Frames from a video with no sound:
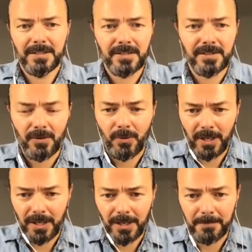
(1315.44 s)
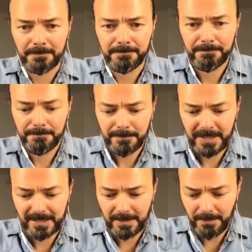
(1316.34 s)
So um,
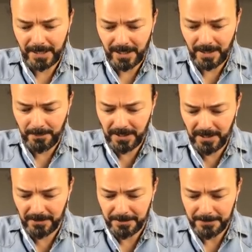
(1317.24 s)
let's get back up here